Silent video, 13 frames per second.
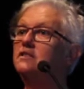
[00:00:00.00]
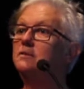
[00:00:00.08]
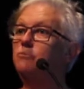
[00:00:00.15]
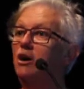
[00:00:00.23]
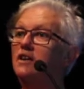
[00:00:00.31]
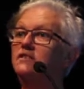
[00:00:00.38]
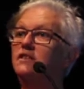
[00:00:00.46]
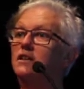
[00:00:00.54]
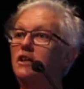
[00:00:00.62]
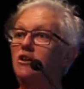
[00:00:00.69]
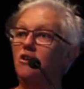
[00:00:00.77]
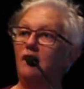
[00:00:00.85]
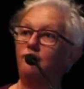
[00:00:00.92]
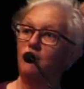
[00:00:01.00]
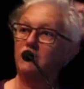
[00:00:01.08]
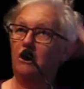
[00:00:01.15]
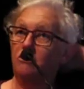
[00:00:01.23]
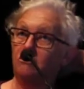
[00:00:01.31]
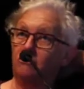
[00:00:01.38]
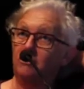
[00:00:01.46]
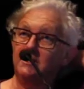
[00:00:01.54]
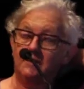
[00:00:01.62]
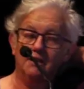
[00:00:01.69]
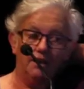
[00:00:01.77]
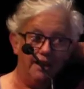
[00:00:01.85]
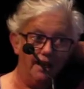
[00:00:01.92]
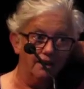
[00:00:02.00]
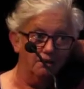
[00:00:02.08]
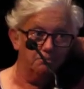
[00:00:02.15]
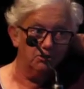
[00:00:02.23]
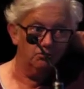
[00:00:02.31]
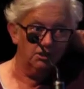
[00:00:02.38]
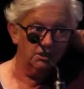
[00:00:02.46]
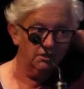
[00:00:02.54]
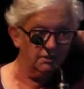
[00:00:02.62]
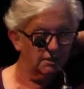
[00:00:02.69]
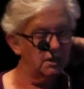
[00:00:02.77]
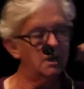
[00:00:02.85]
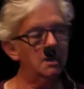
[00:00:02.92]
surprisingly enough, and they're increasingly under buildings.